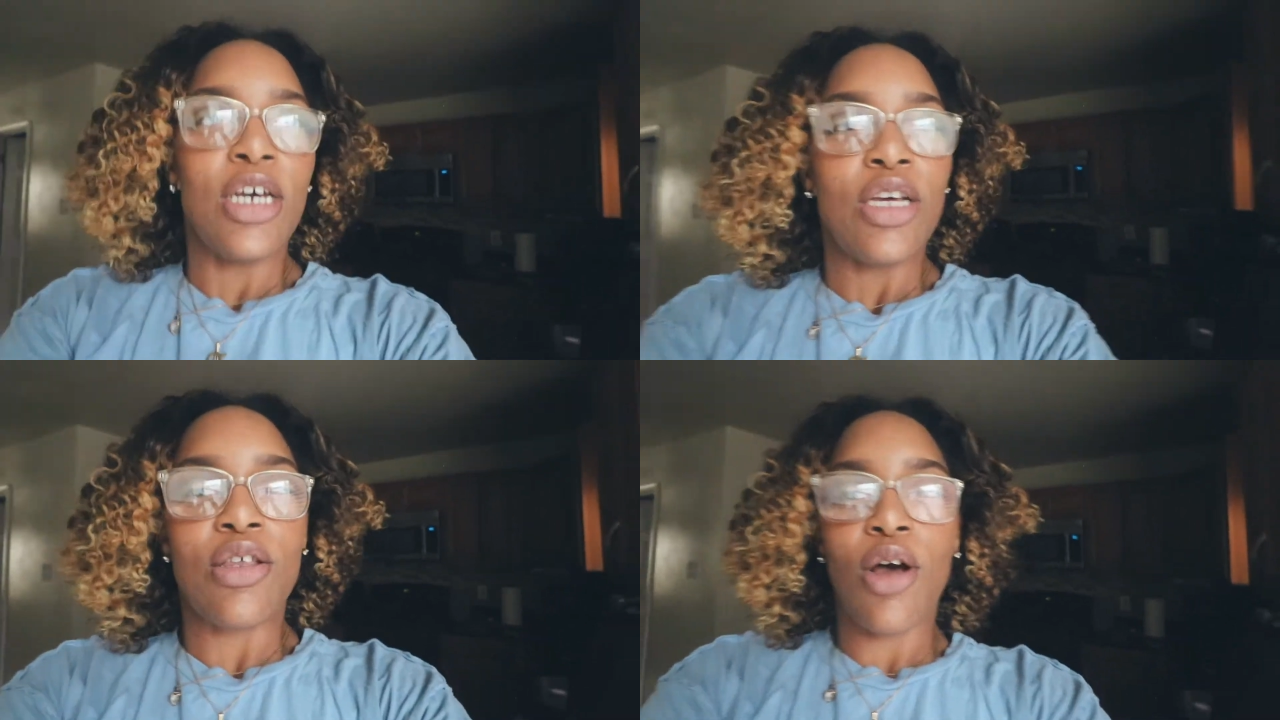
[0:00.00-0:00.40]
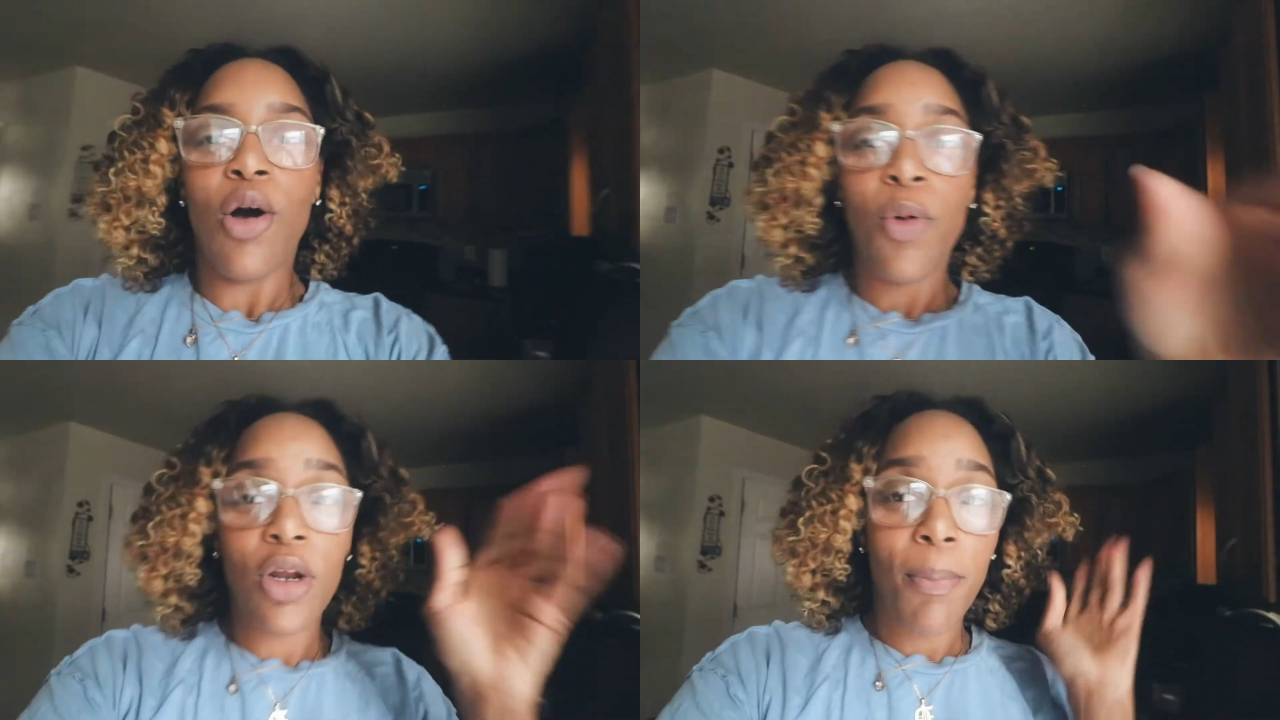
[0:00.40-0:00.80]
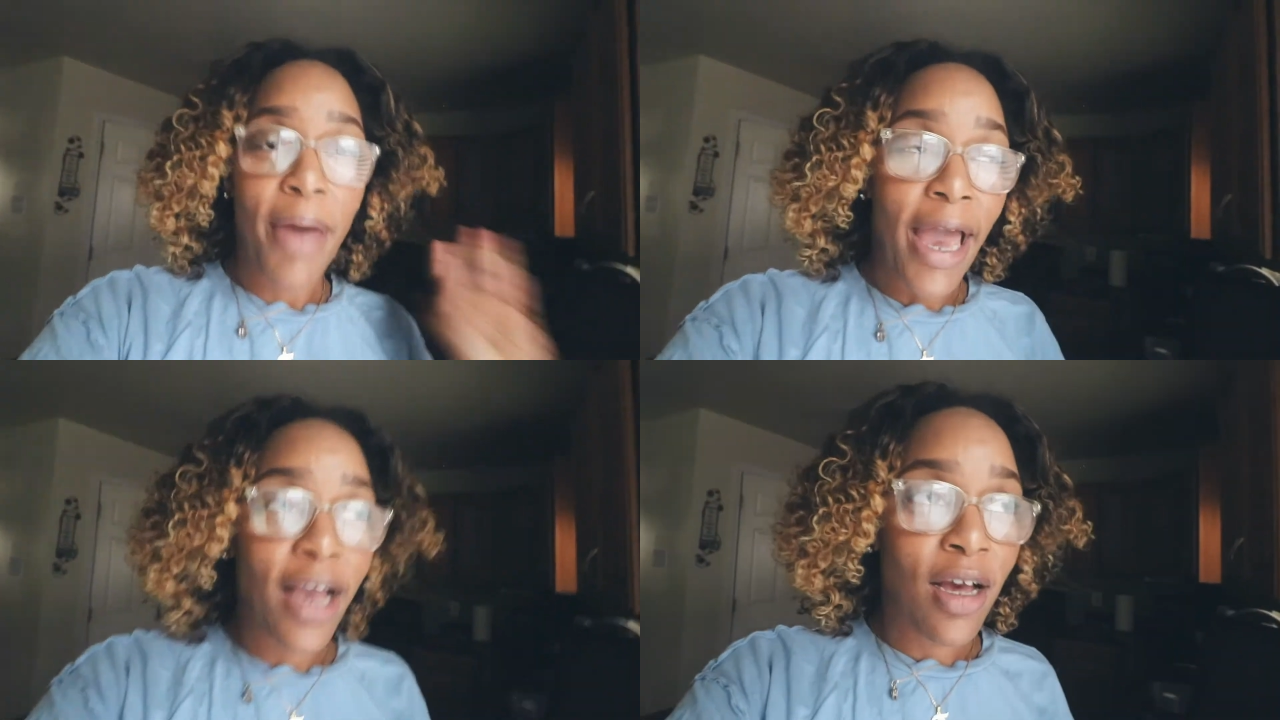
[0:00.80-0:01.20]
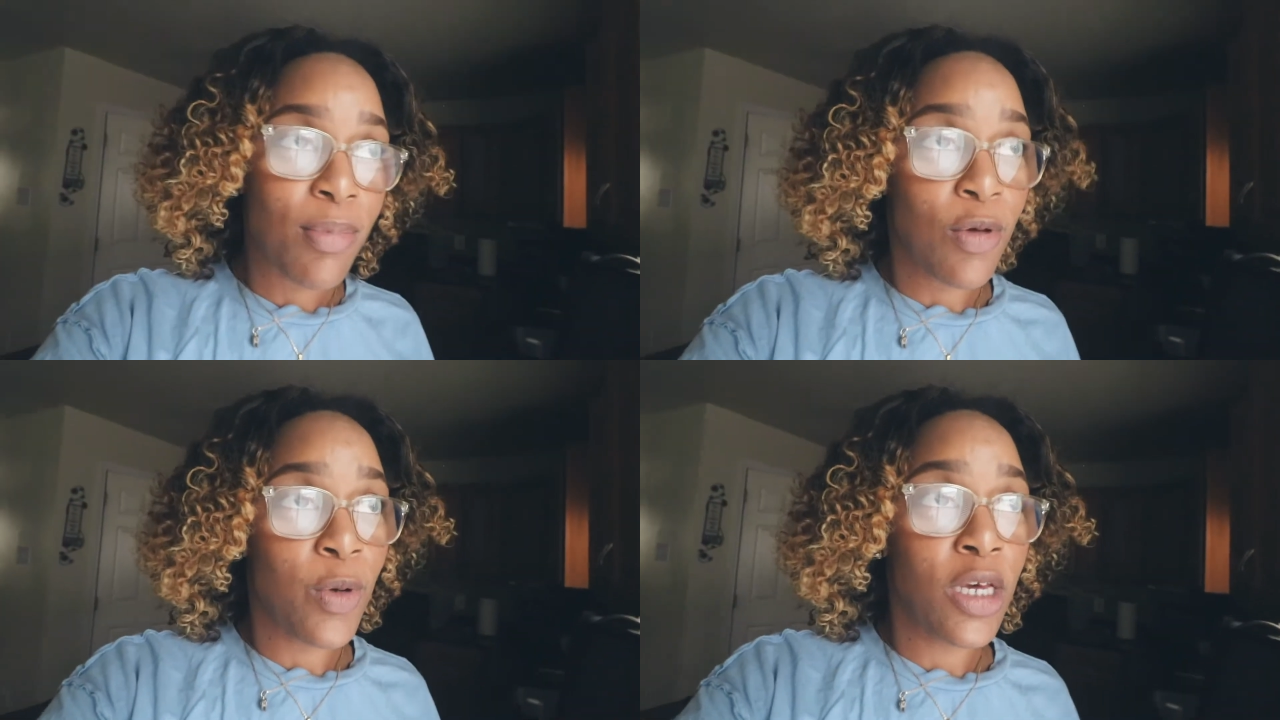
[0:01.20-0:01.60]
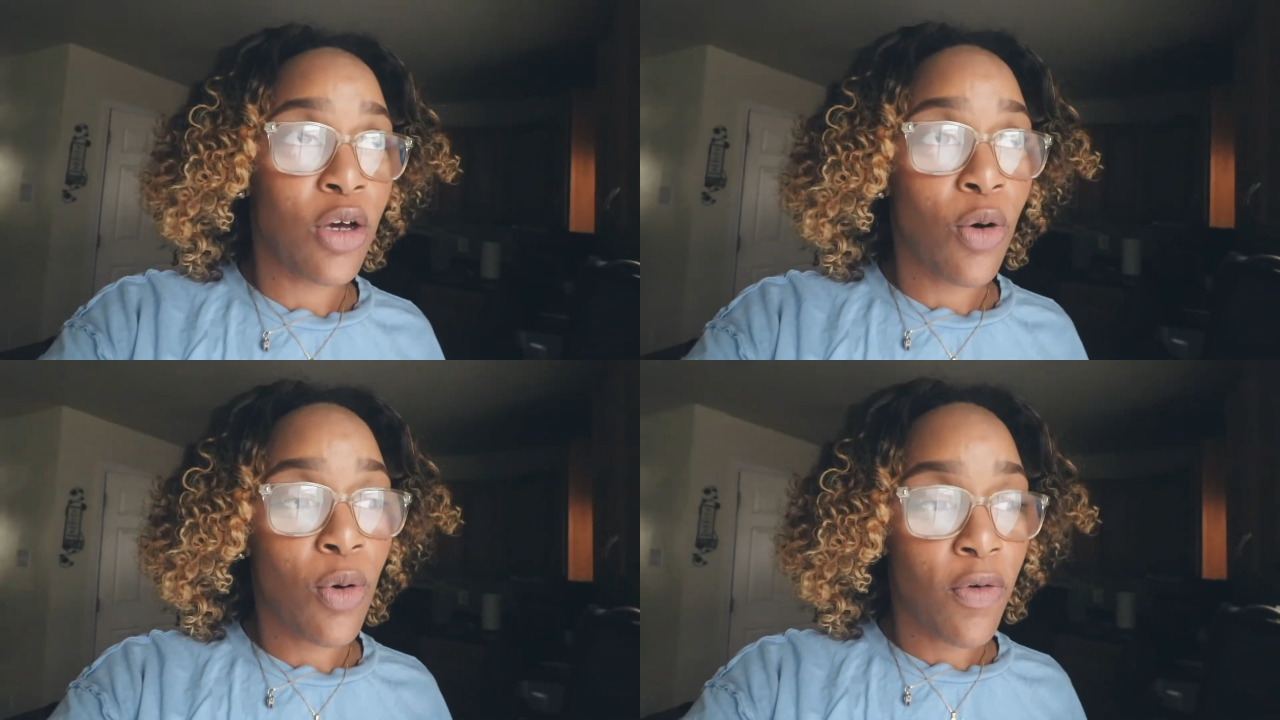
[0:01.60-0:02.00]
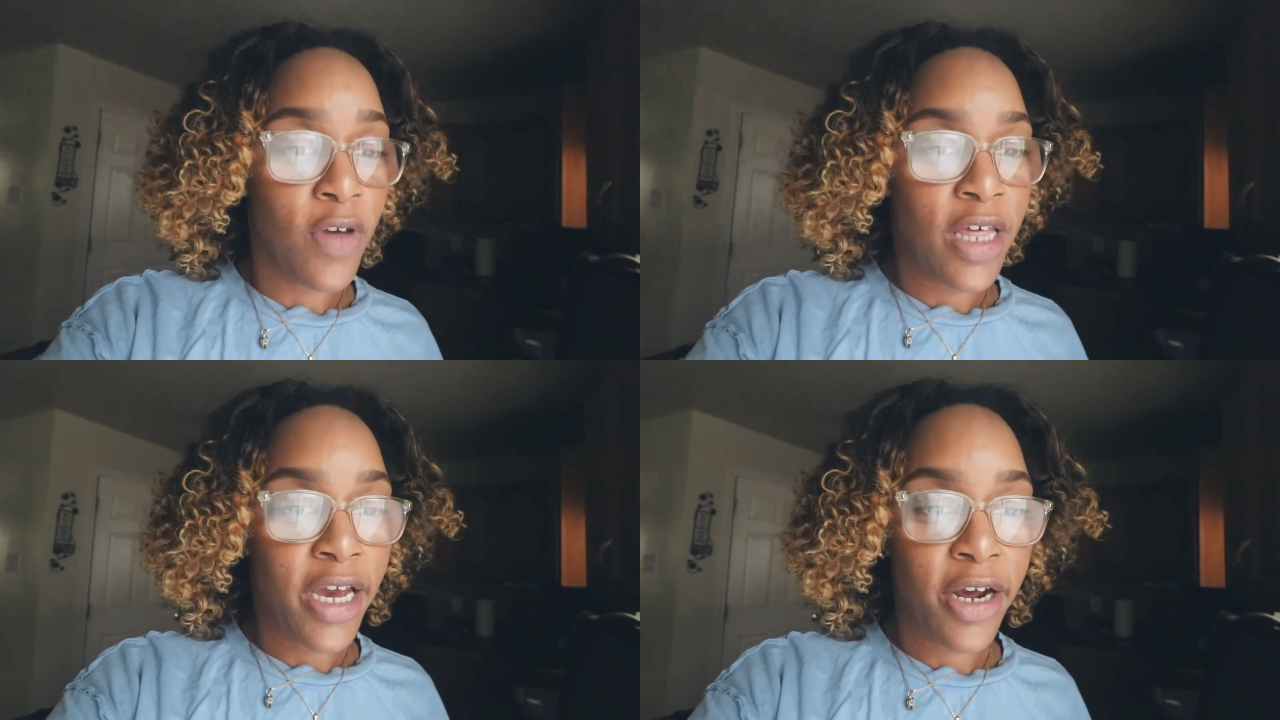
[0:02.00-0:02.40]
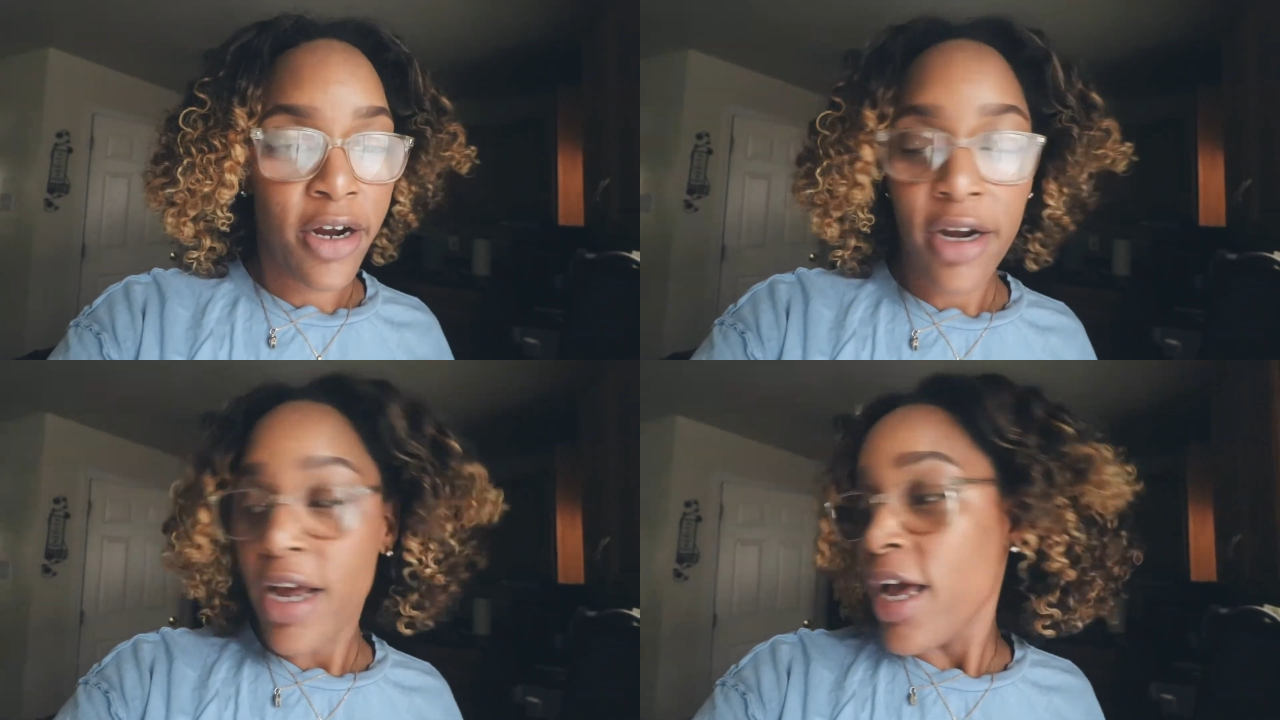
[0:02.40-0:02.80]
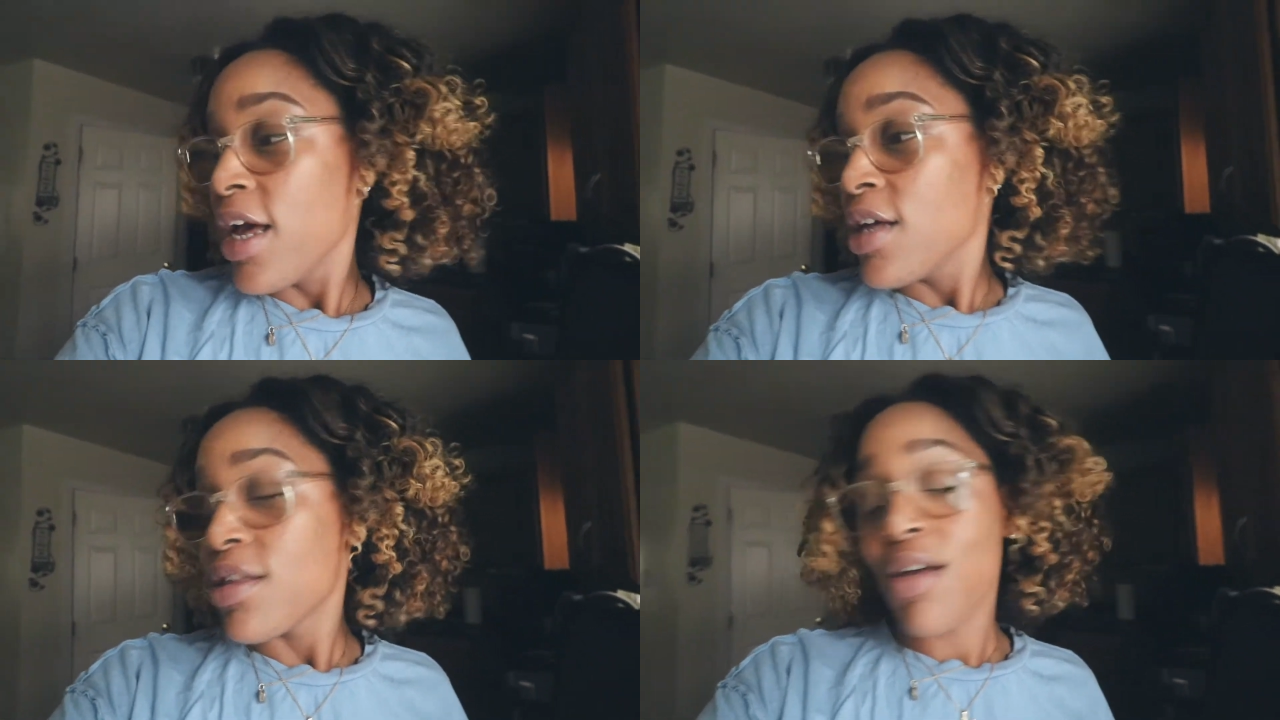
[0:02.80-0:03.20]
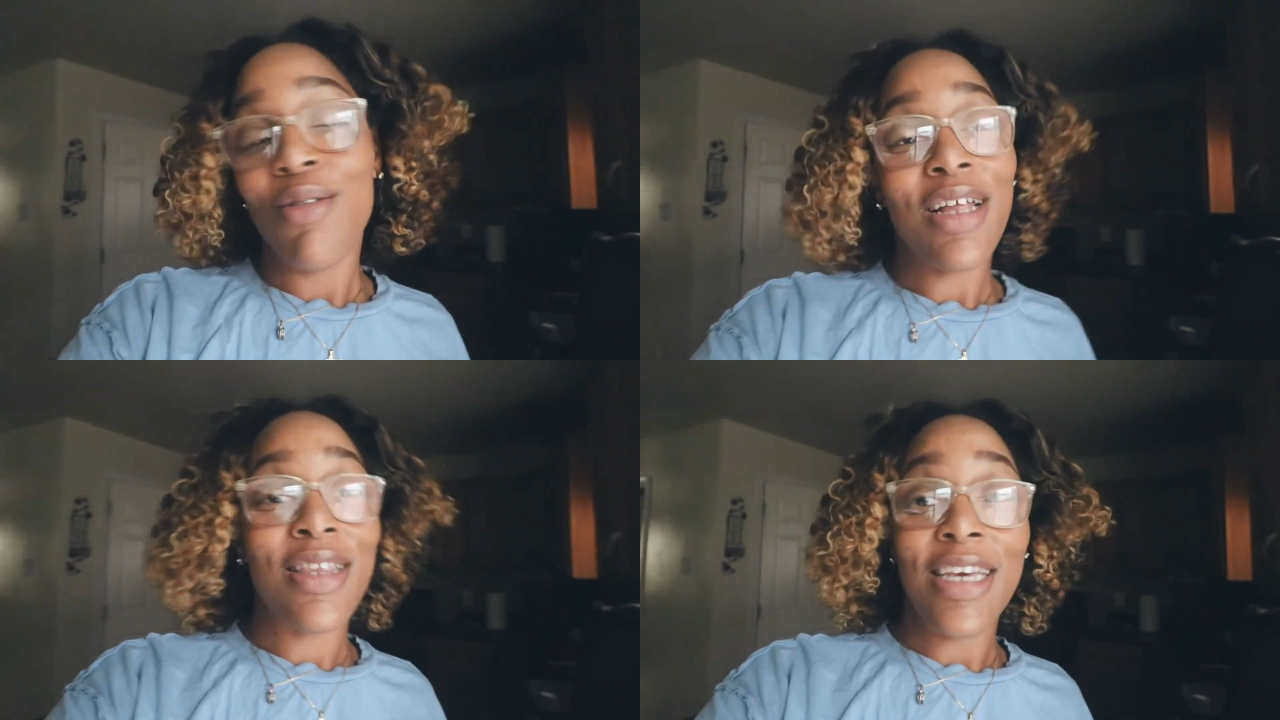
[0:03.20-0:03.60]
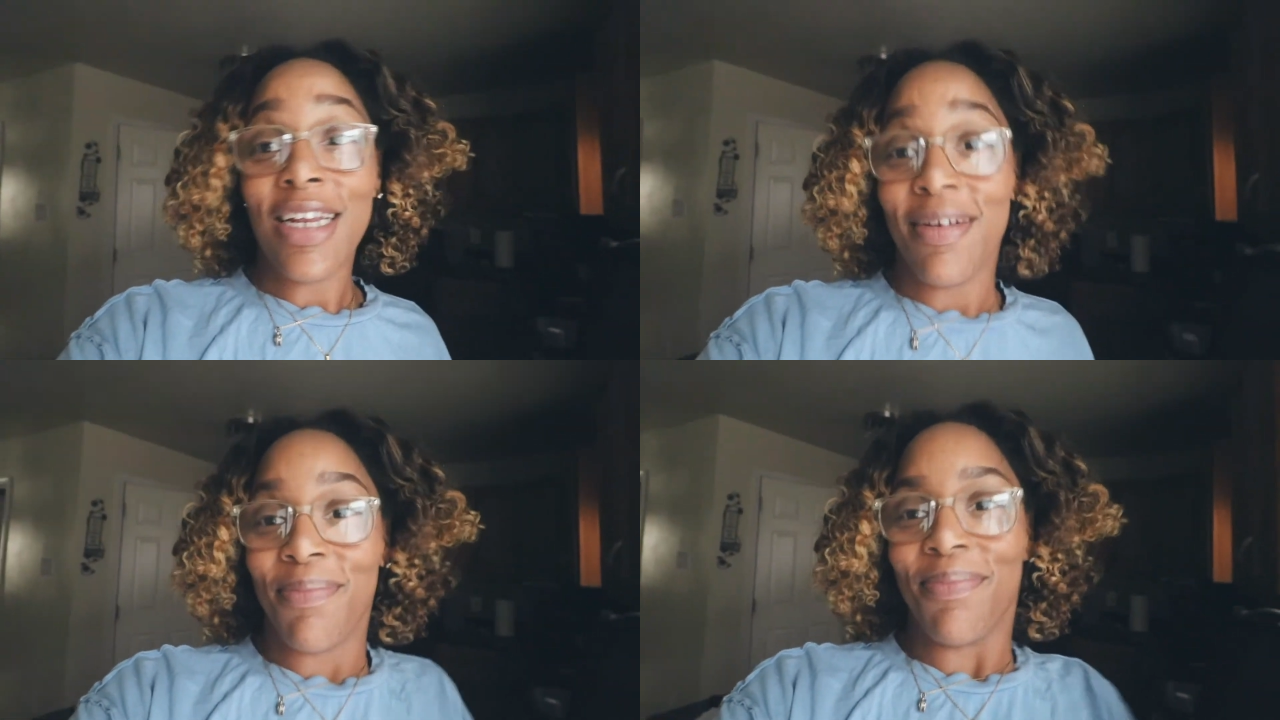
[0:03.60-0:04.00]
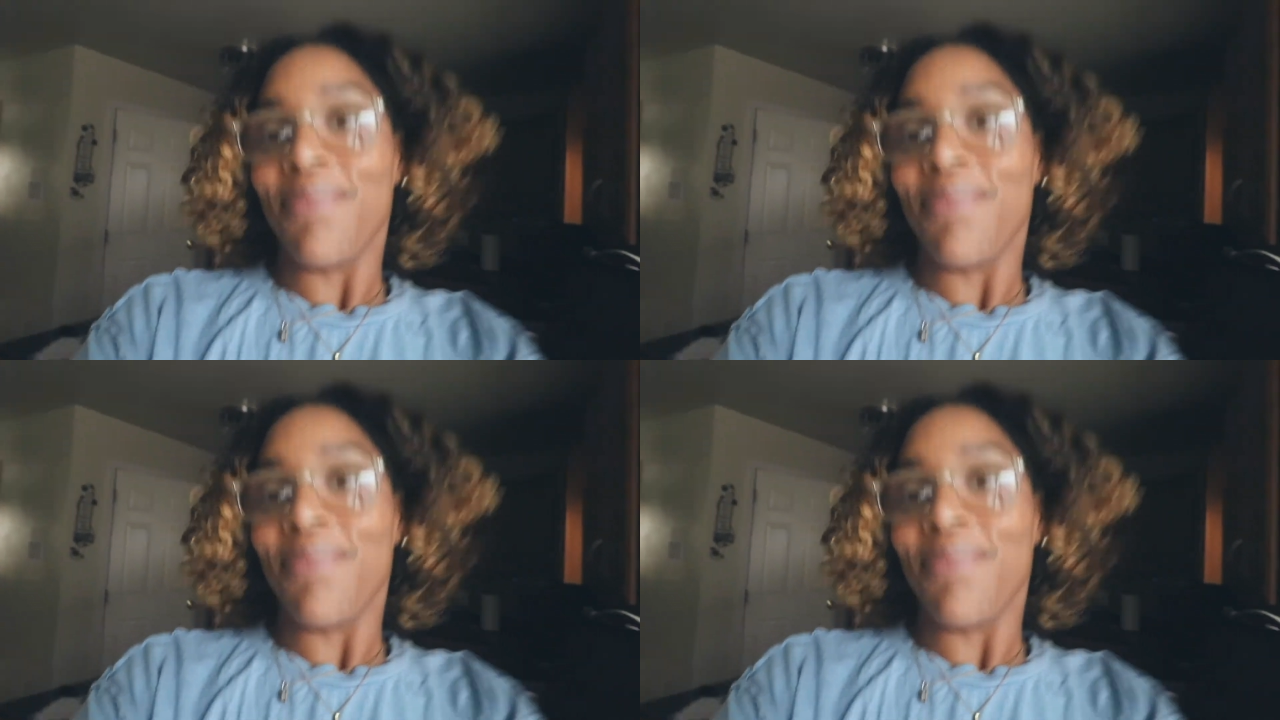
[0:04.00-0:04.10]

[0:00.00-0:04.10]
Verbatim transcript: So we're gonna pack up so we can go over there. So let's get it.